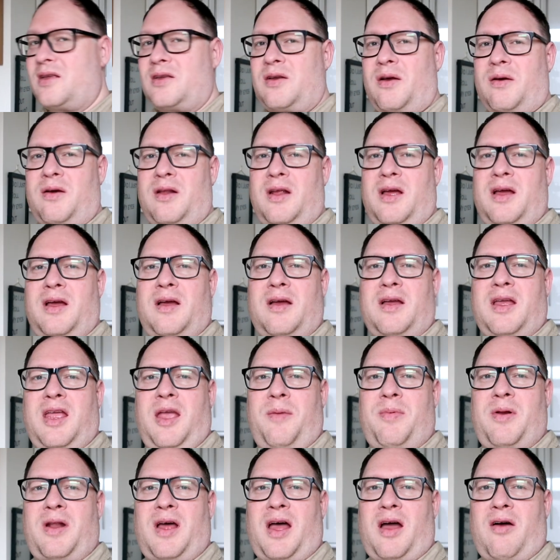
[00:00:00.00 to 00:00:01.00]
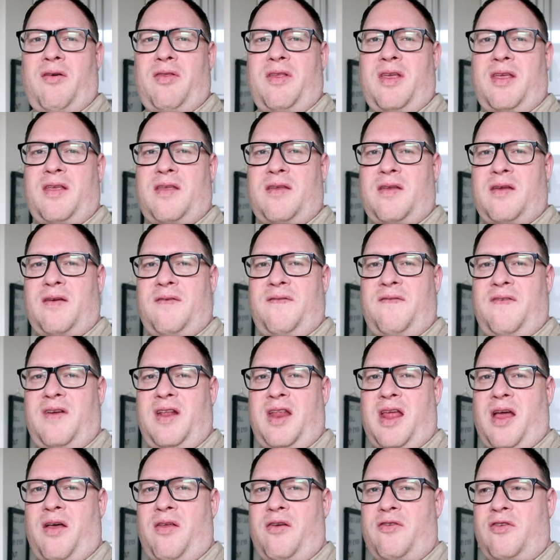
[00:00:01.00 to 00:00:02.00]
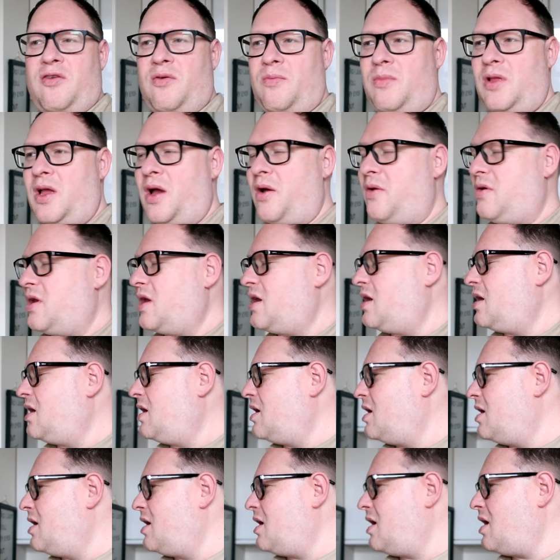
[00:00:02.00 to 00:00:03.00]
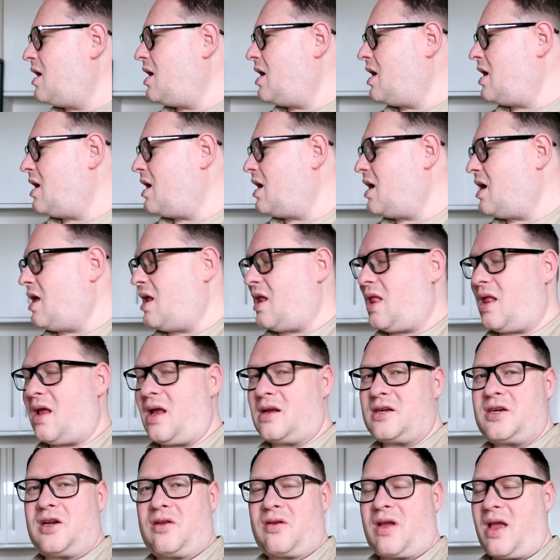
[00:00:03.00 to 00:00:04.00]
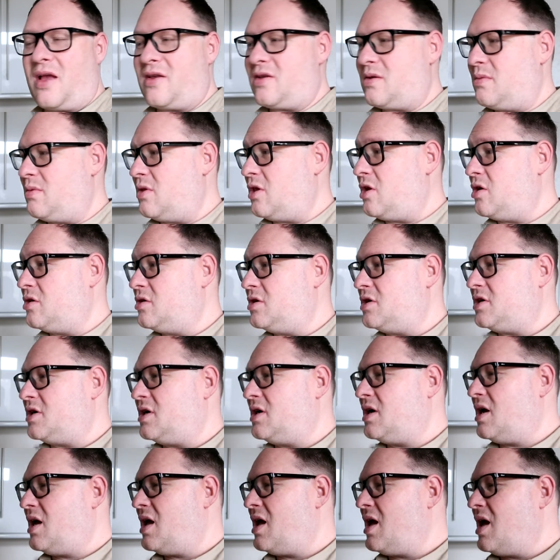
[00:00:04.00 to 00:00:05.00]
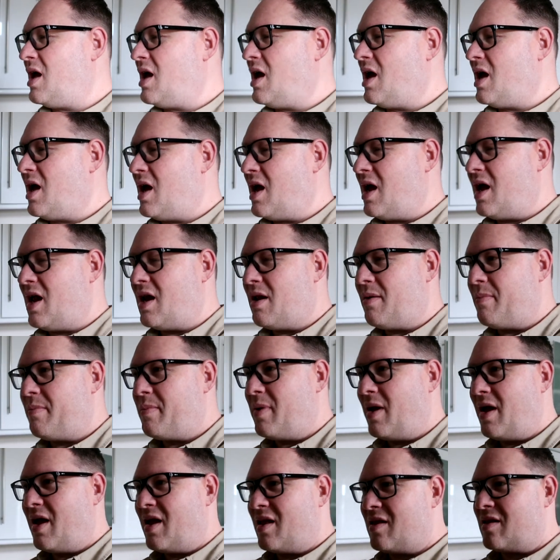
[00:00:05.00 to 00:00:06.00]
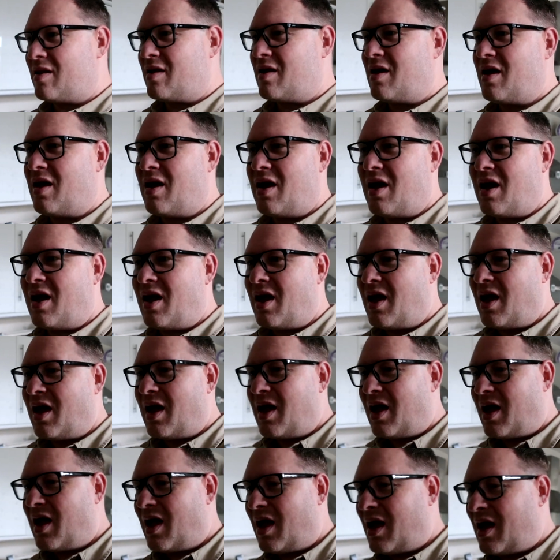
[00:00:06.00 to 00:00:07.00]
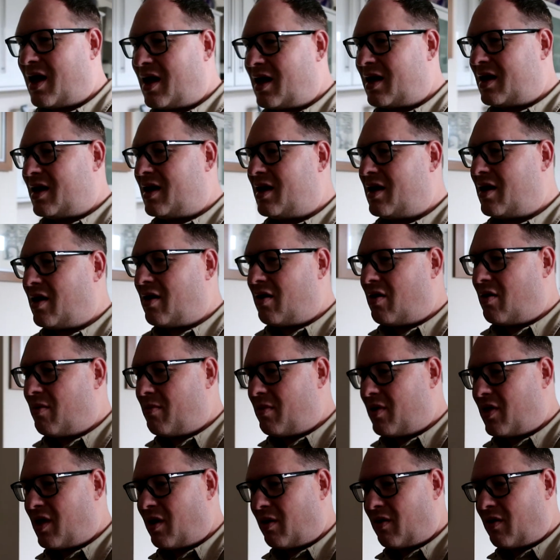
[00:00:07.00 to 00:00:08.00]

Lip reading: gonna keep an eye on this video that's uploading. She'll get some lunch in a bit. And then